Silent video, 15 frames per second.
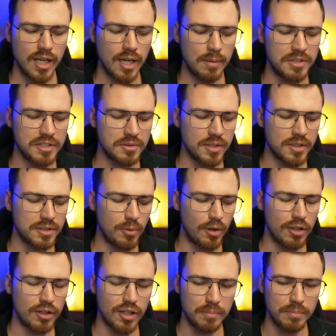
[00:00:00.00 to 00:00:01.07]
I mean, small
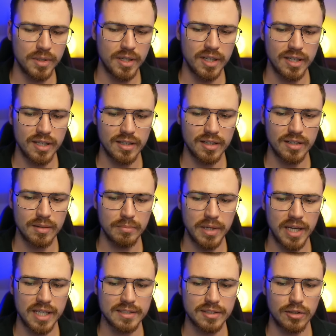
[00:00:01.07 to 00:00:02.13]

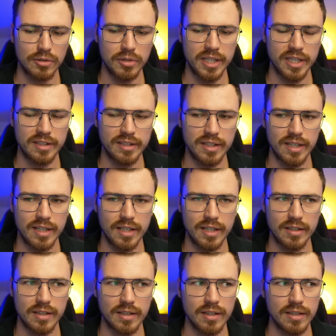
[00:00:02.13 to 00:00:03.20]
banks are already in
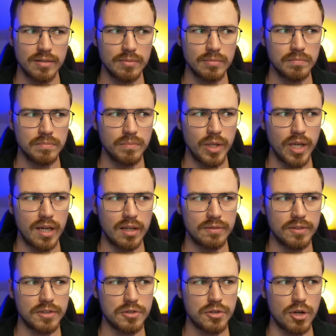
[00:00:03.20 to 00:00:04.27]
there. We have
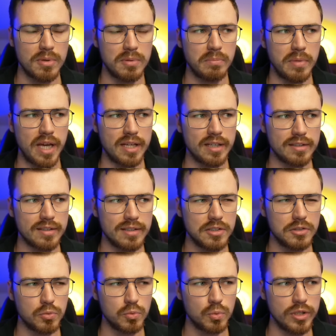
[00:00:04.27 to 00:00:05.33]
a German bank that
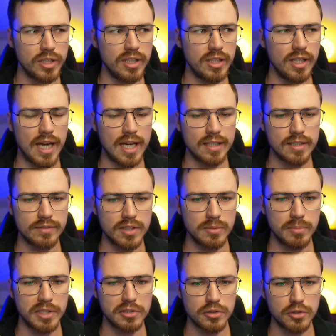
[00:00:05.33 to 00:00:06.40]
is really active in the
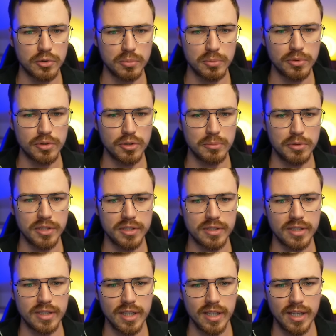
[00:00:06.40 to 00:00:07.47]
Bitcoin
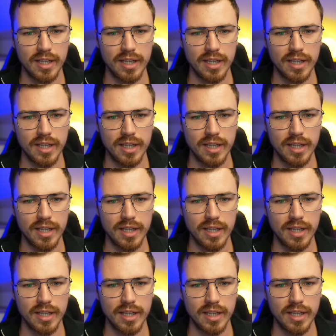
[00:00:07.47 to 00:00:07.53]
community.